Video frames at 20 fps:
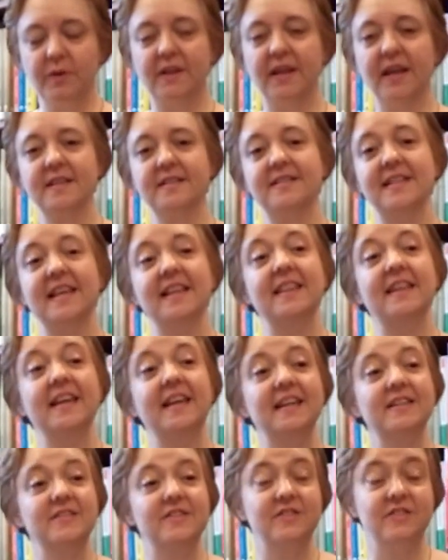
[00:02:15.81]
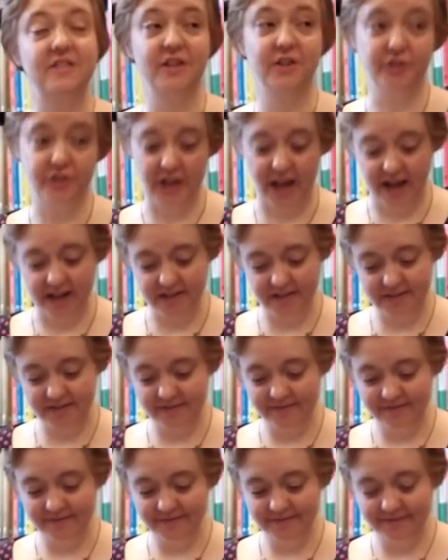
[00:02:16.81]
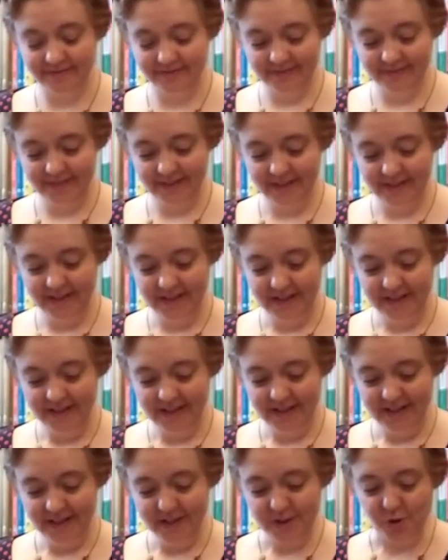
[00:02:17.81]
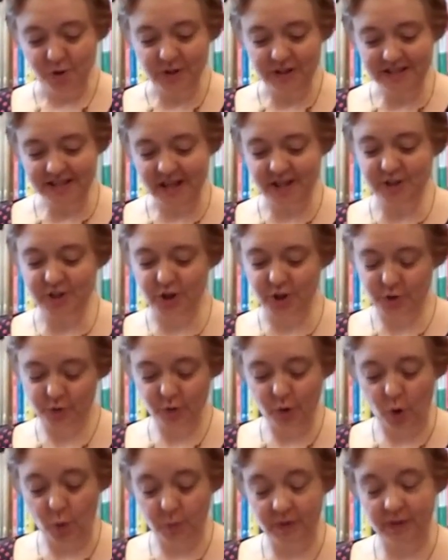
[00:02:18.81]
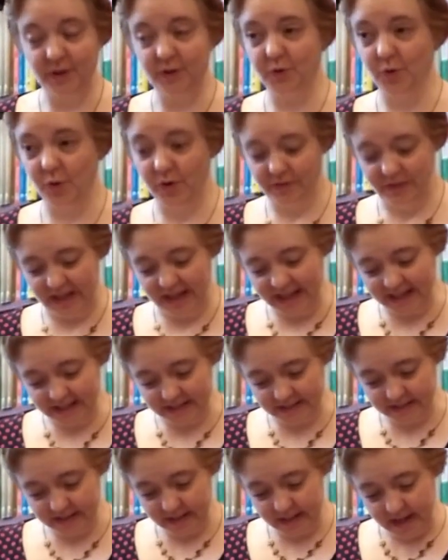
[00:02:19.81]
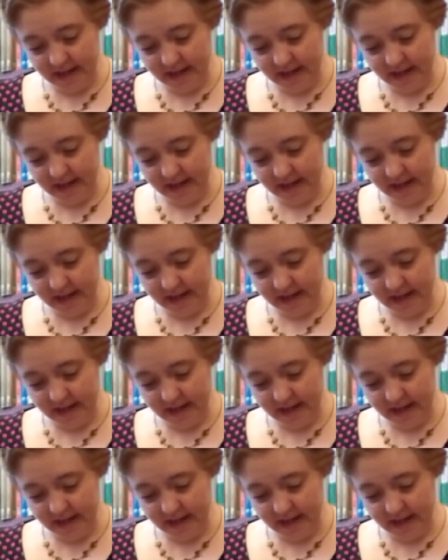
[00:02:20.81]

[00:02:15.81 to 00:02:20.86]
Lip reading: would guess they think it's still night." Doña Sancha threw open the door of the inn,